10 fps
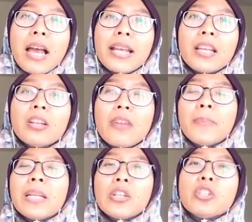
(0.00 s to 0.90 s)
I've
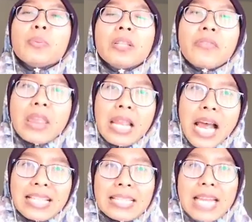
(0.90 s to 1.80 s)
been in Sprinter for the
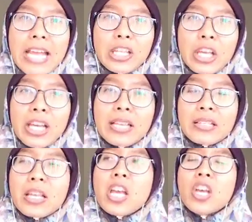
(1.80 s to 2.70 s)
last 10 years.